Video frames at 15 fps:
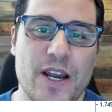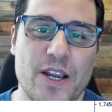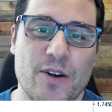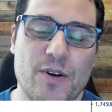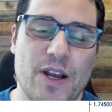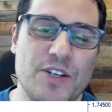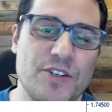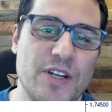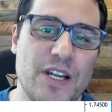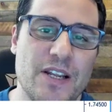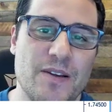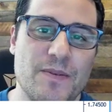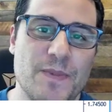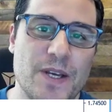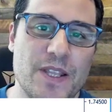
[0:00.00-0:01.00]
I congratulate
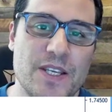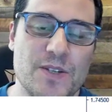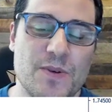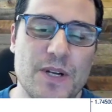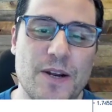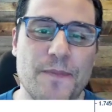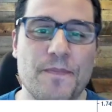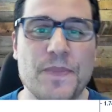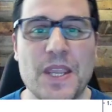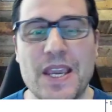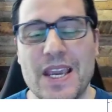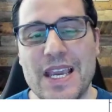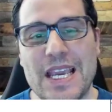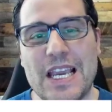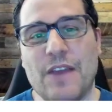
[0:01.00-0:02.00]
him on this one here.
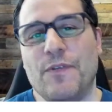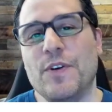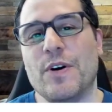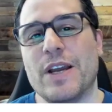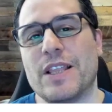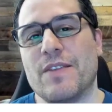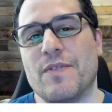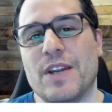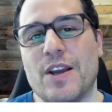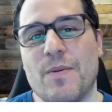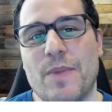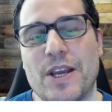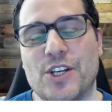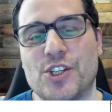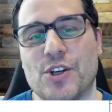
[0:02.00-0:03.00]
If you like the video,
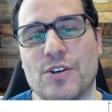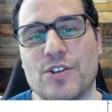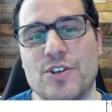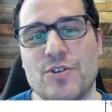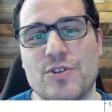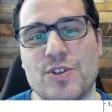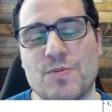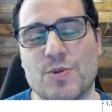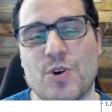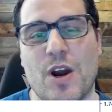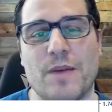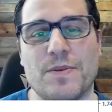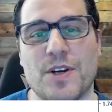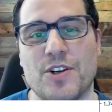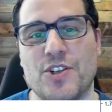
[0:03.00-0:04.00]
make sure to
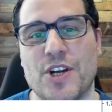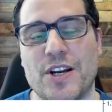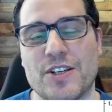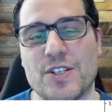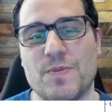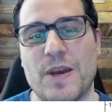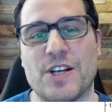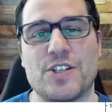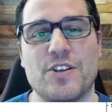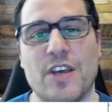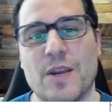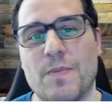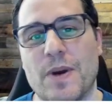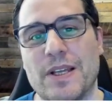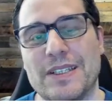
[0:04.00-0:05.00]
subscribe to our channel, smash the
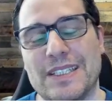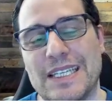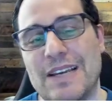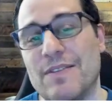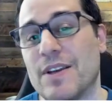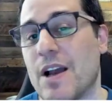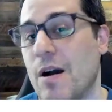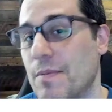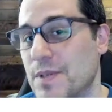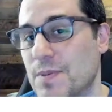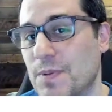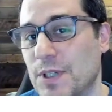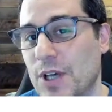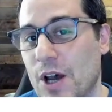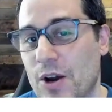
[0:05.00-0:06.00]
like button, leave the
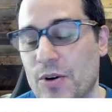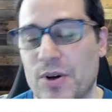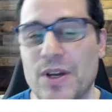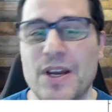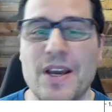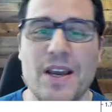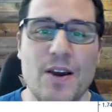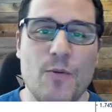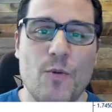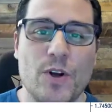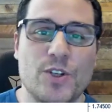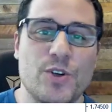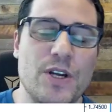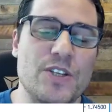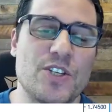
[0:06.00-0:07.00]
comments below.
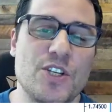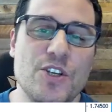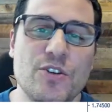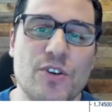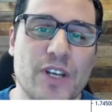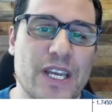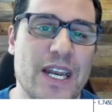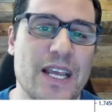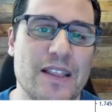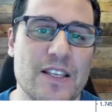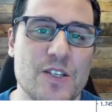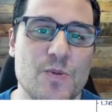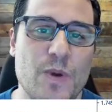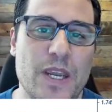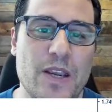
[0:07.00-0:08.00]
What trades are you looking at
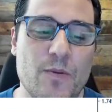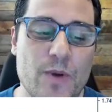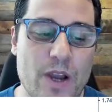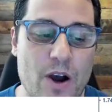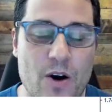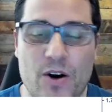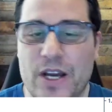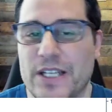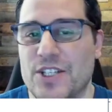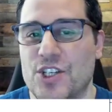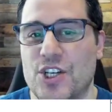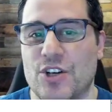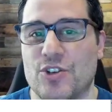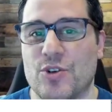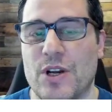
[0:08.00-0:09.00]
this week? We all like to
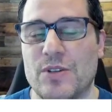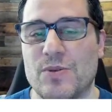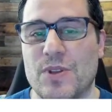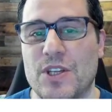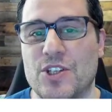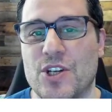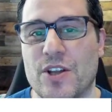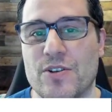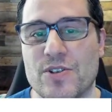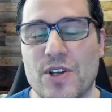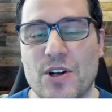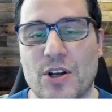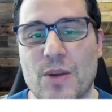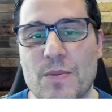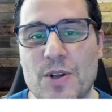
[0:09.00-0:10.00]
share trades with each other
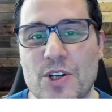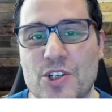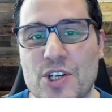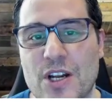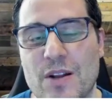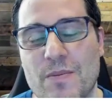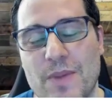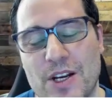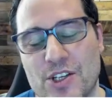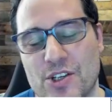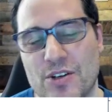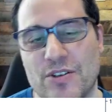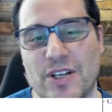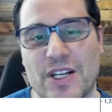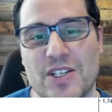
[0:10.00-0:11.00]
on our community channel. Make
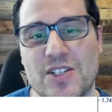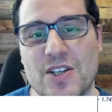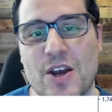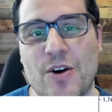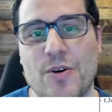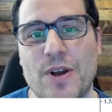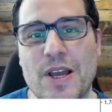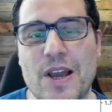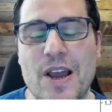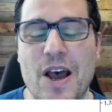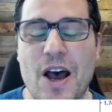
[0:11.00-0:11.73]
sure to let us know.